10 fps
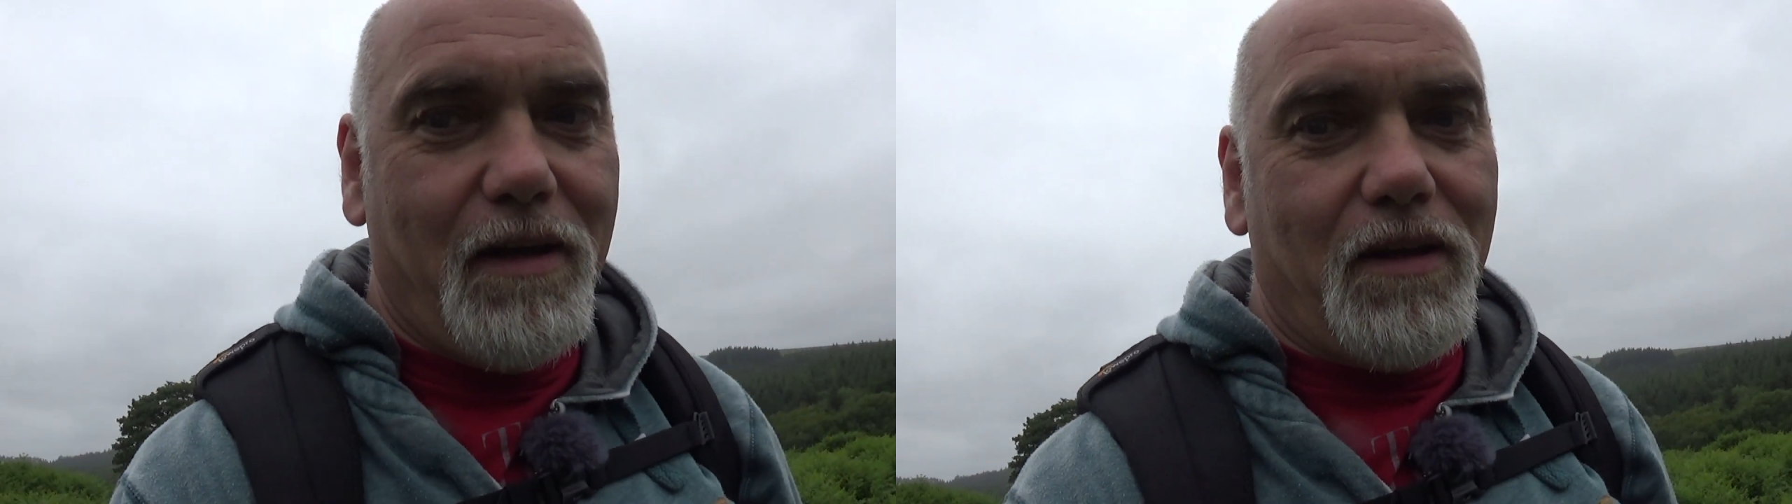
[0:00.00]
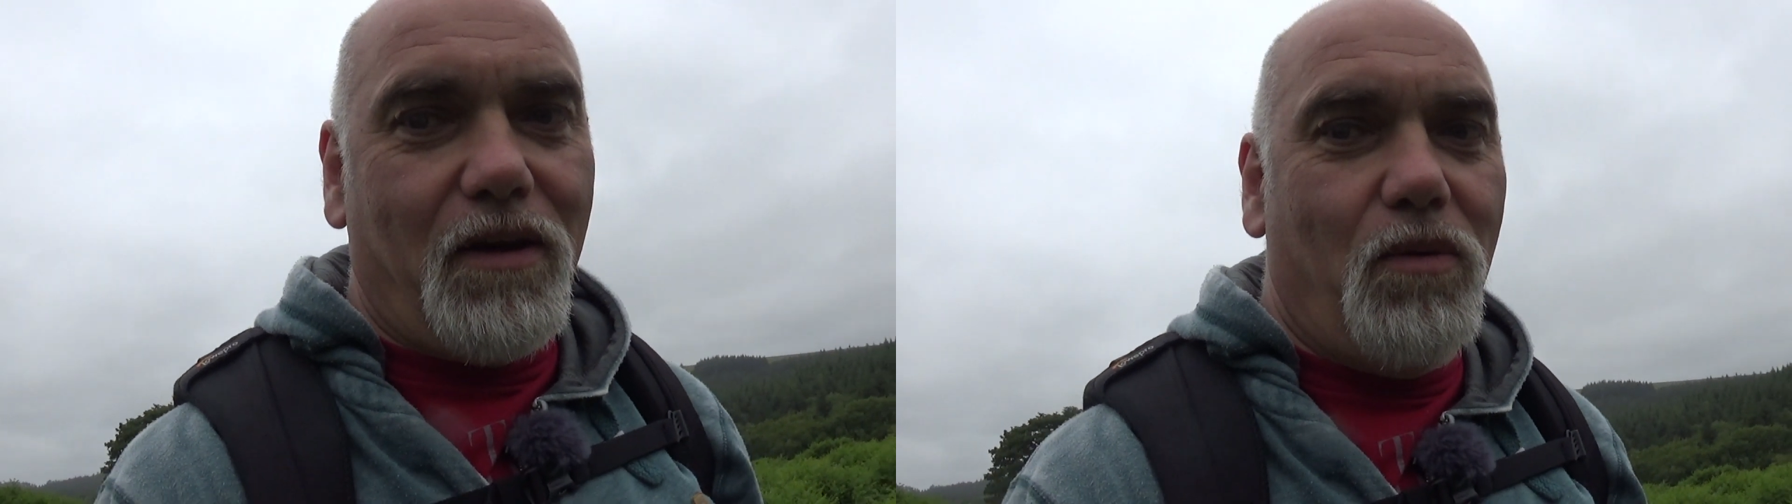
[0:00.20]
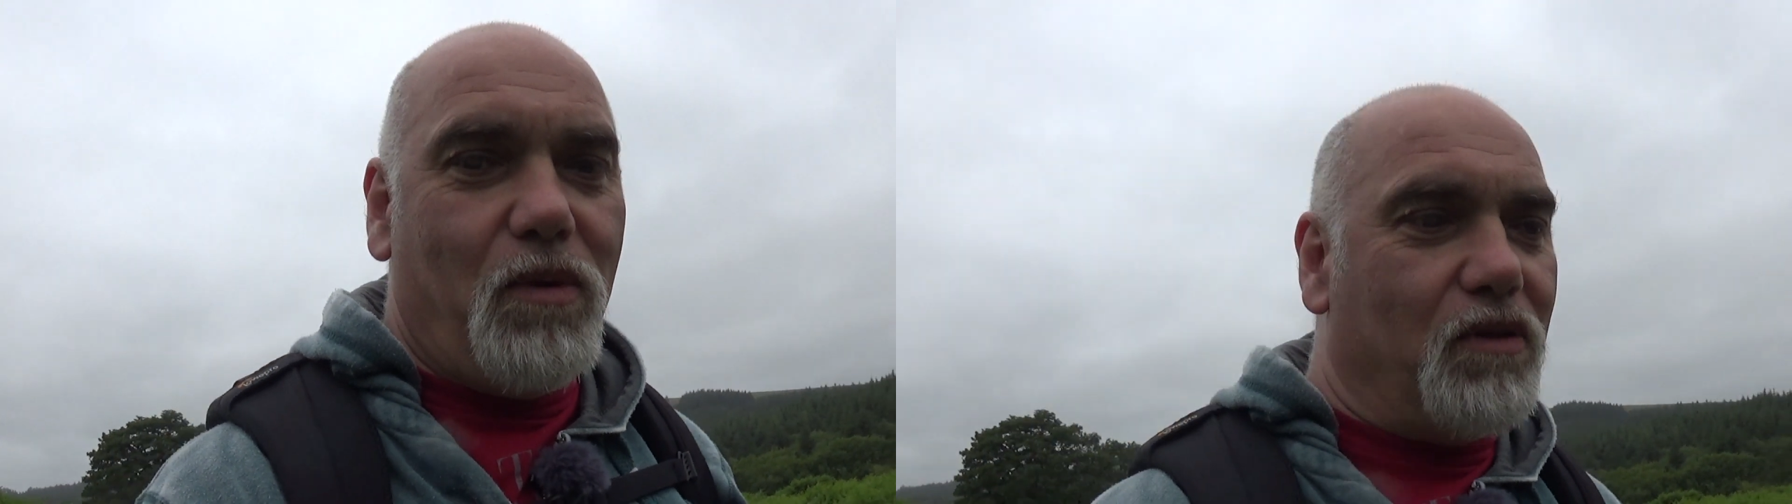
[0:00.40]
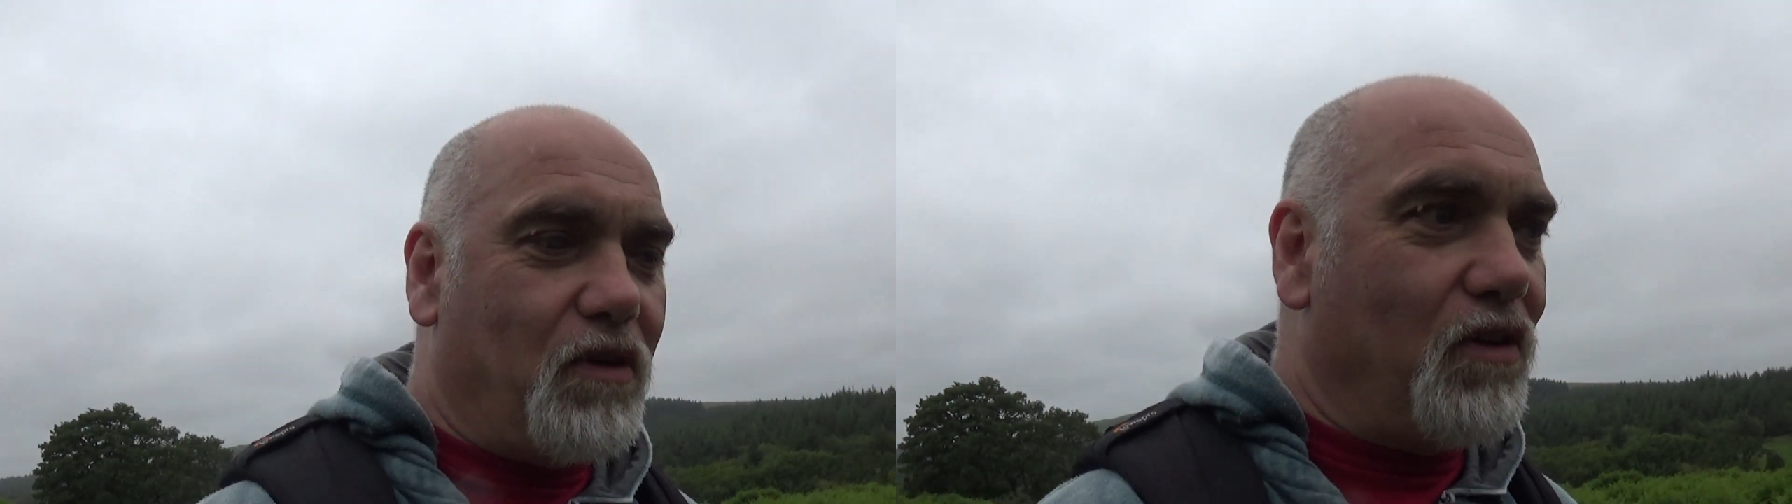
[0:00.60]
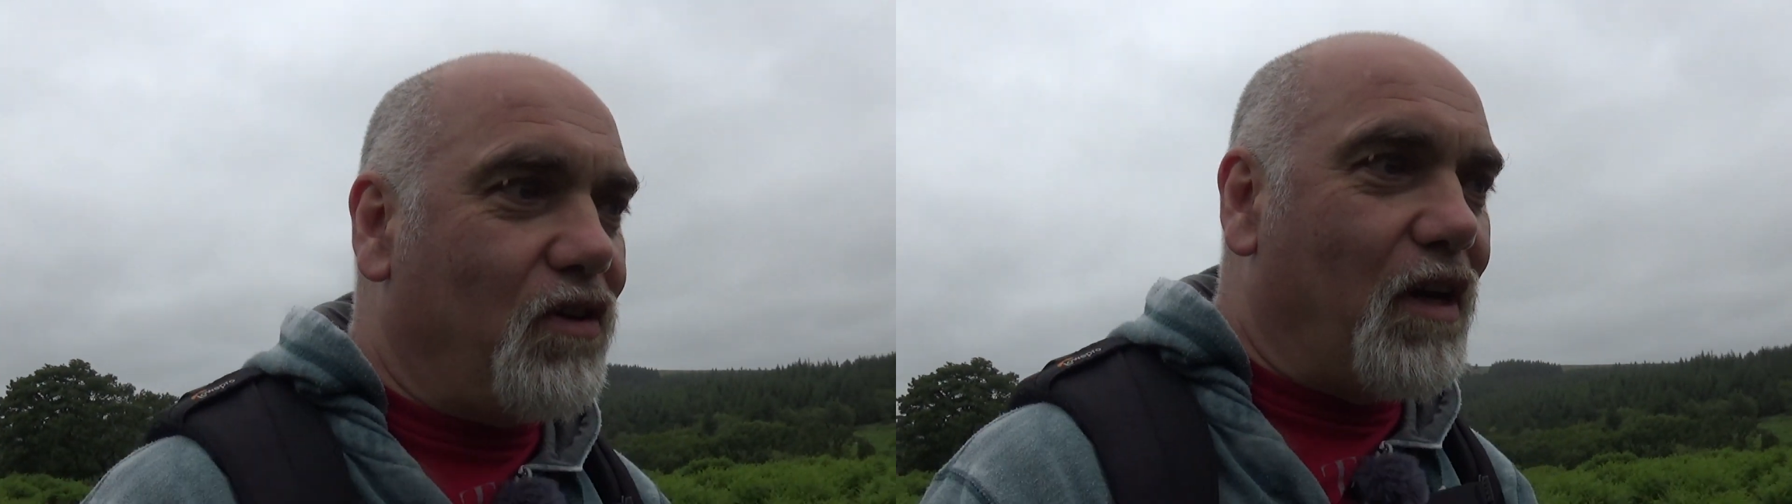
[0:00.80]
The whole world's
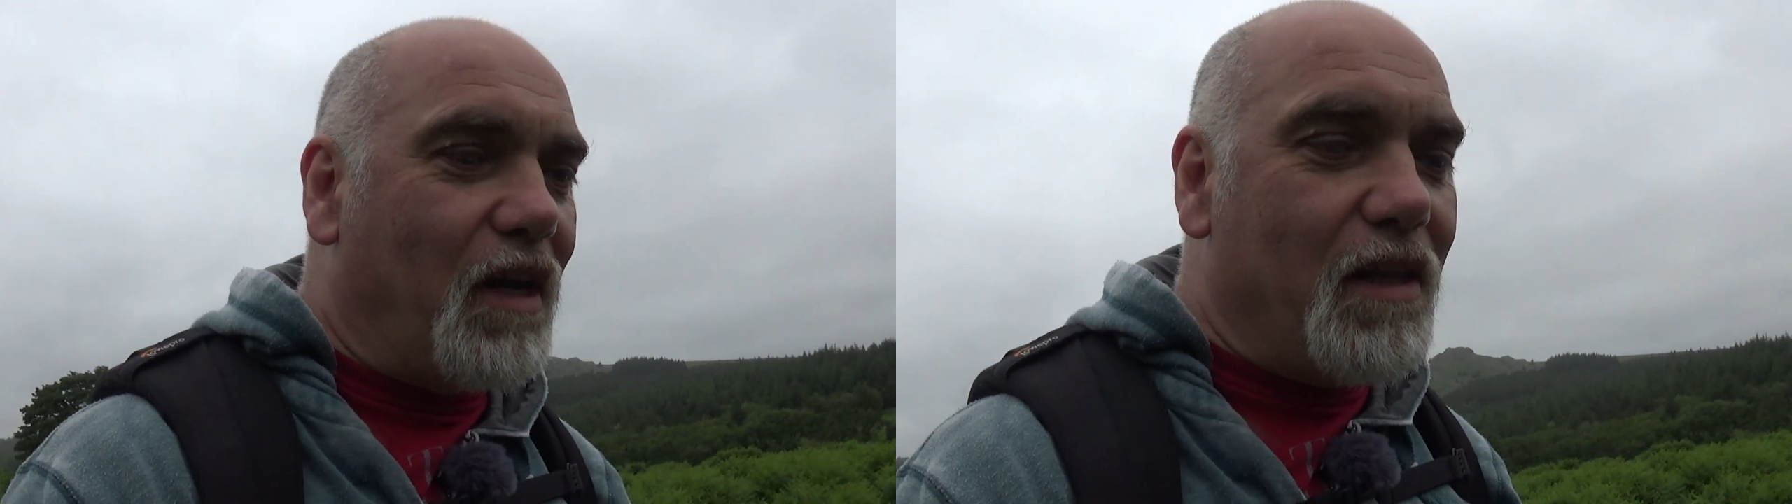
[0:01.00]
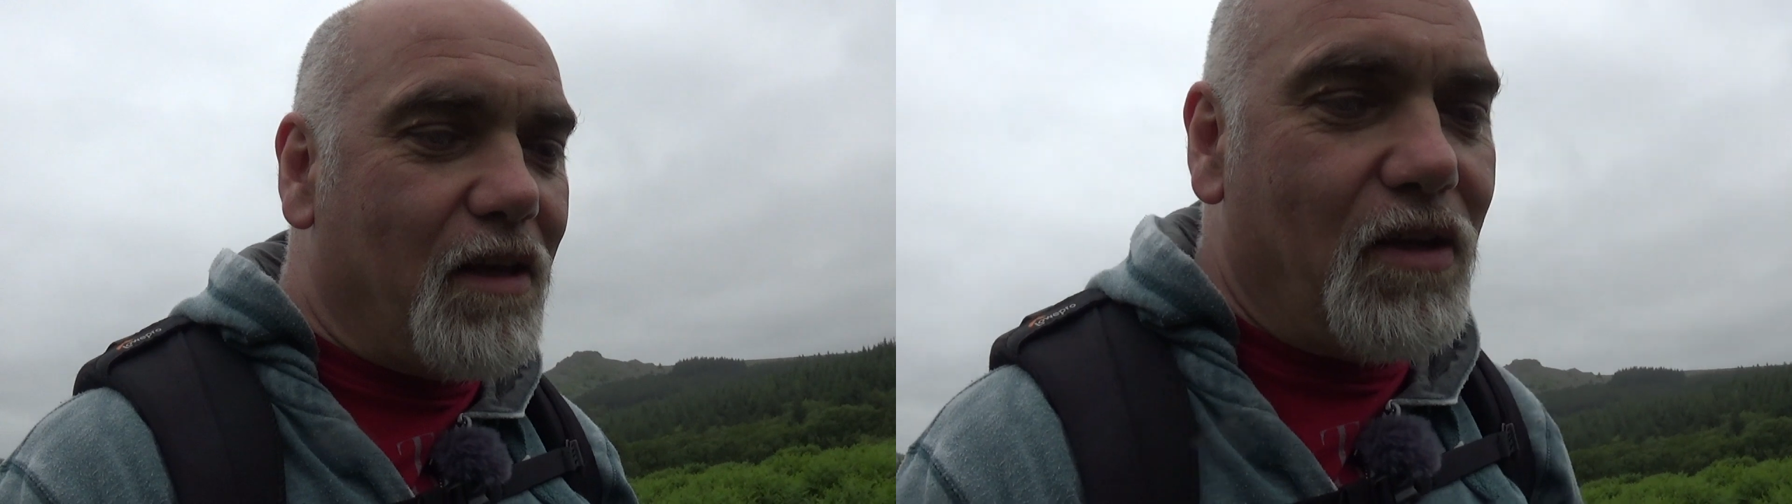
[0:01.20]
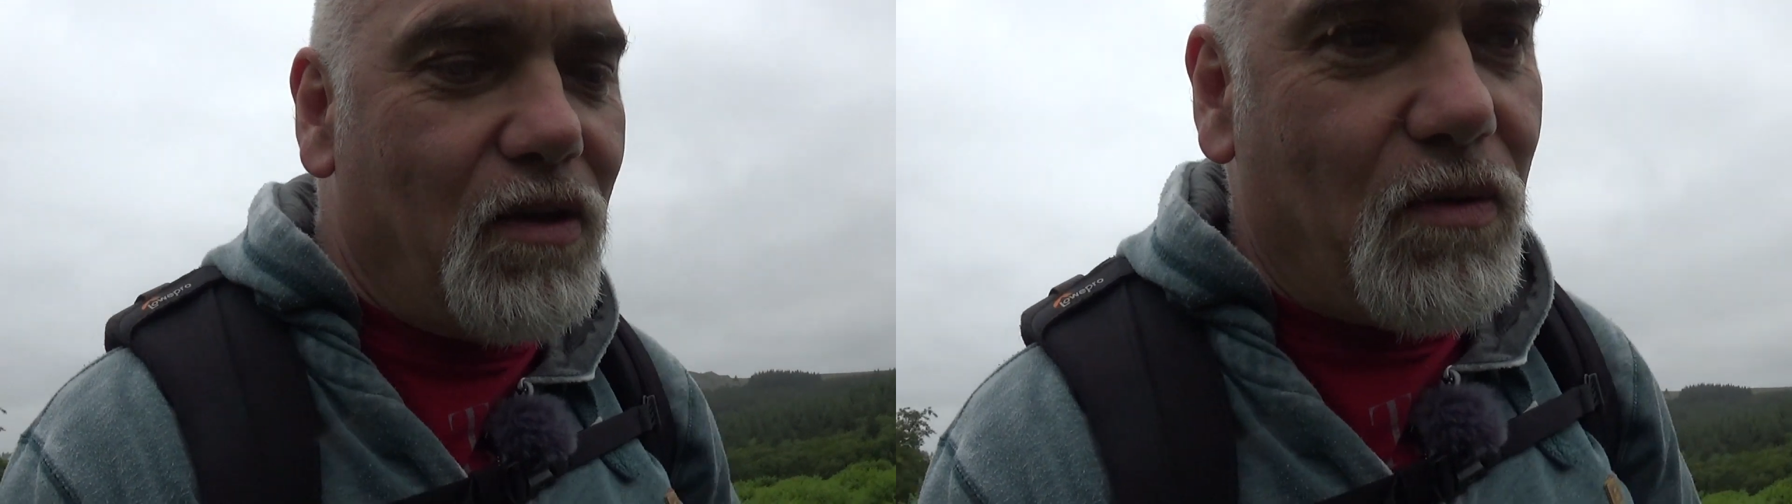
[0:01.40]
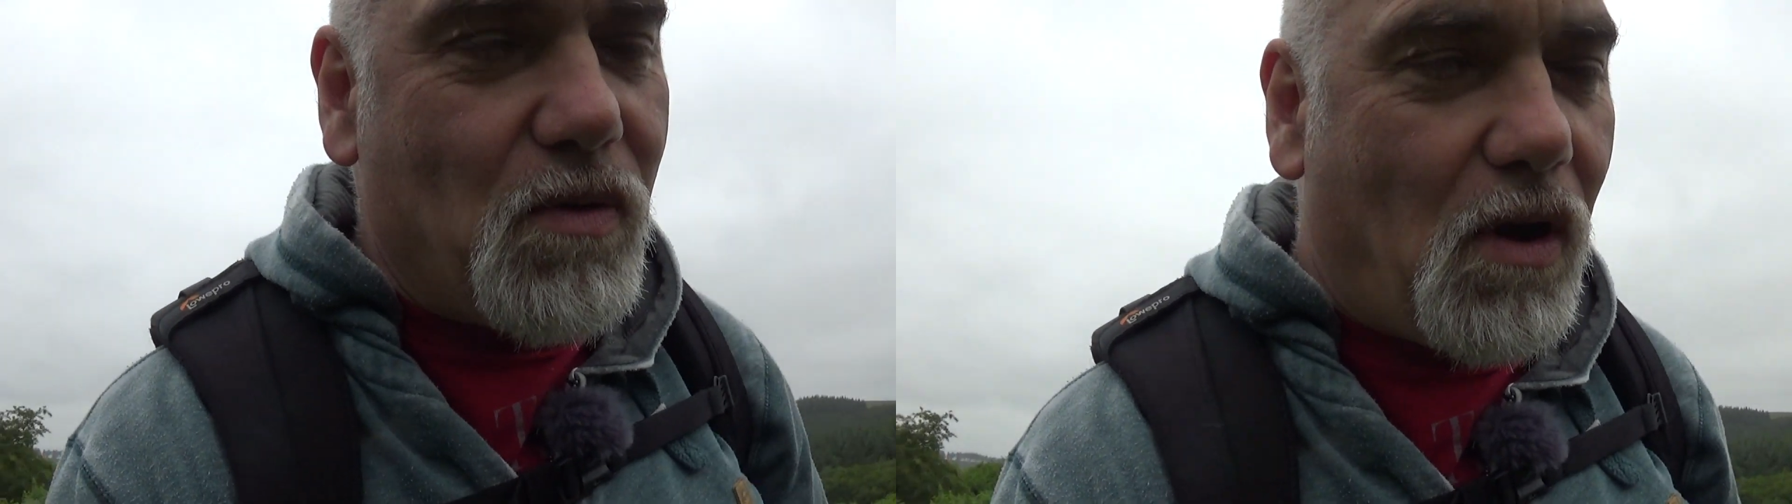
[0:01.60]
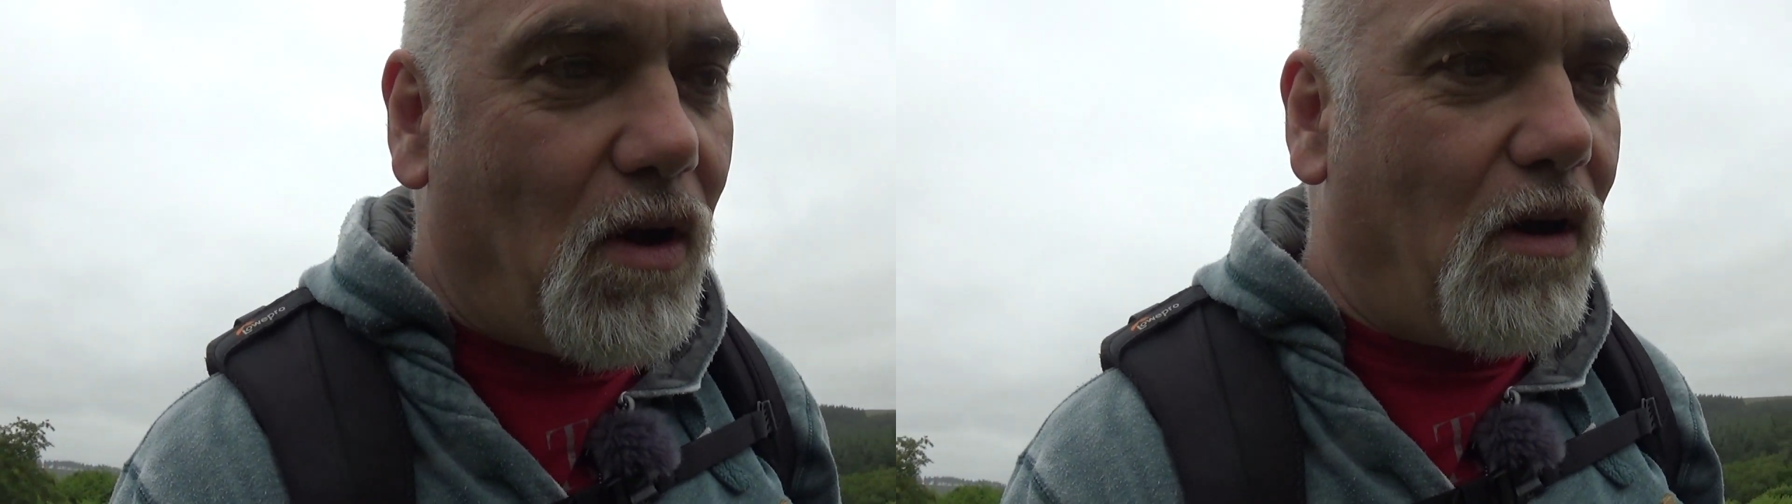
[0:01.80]
going to see that you
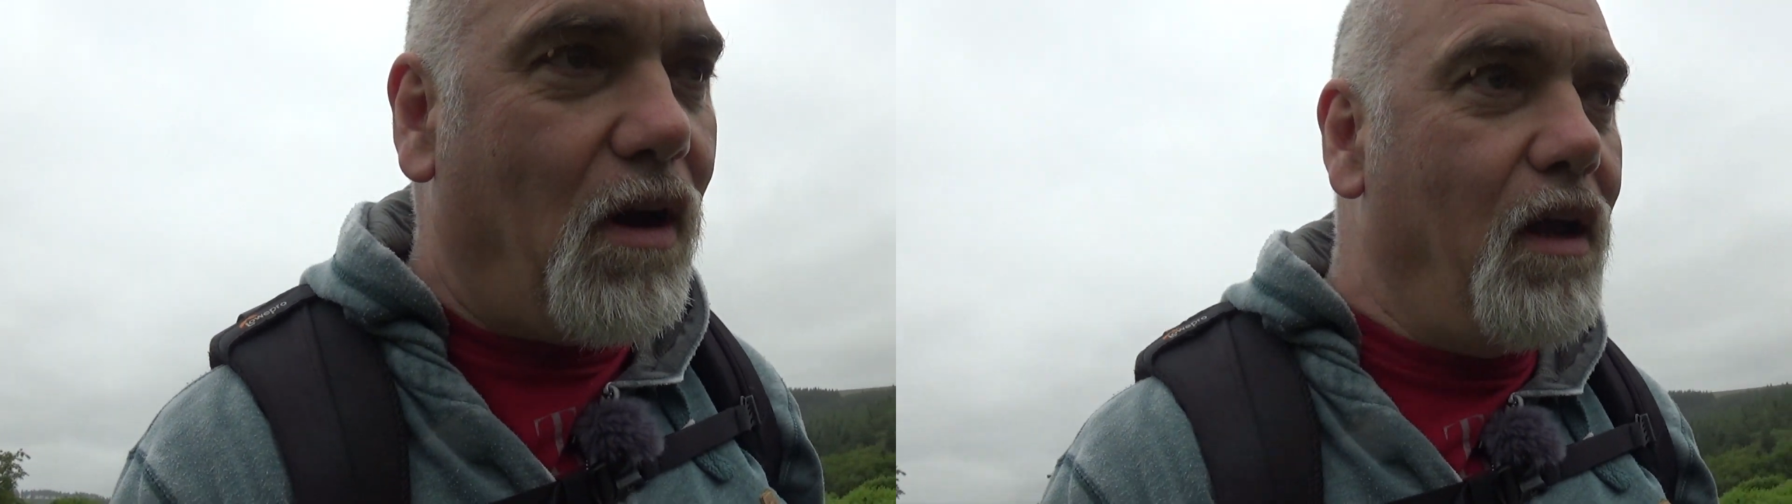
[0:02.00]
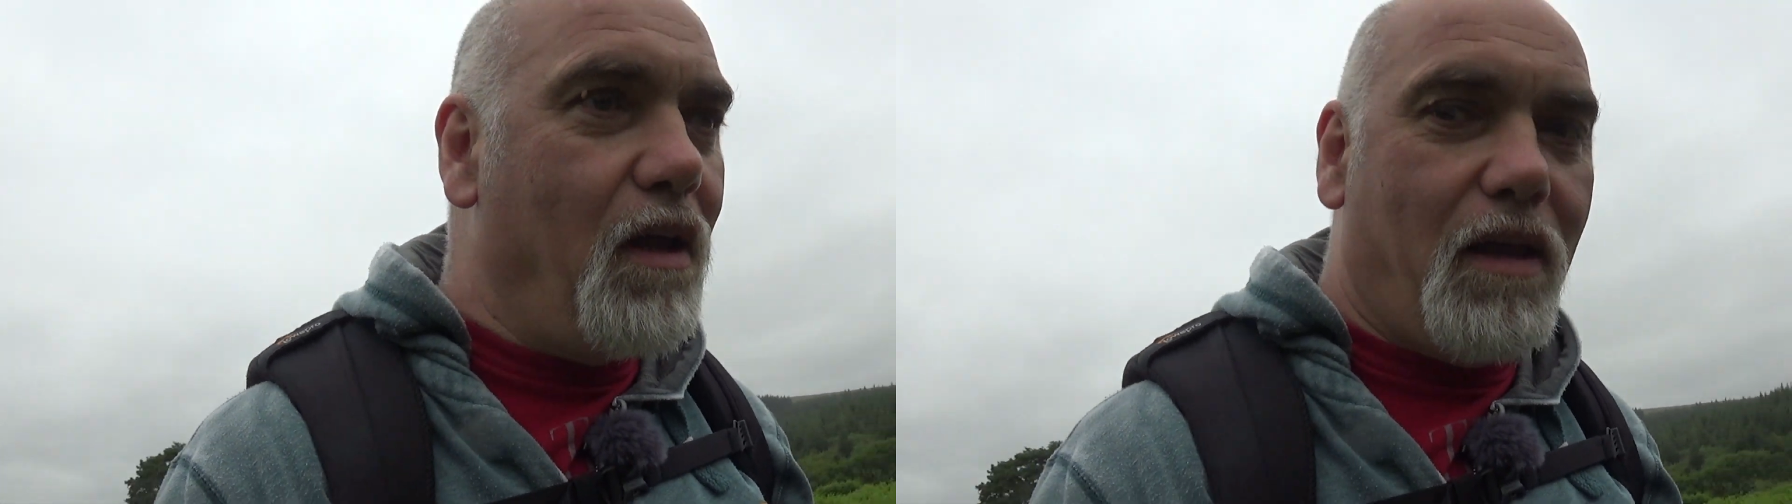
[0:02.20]
are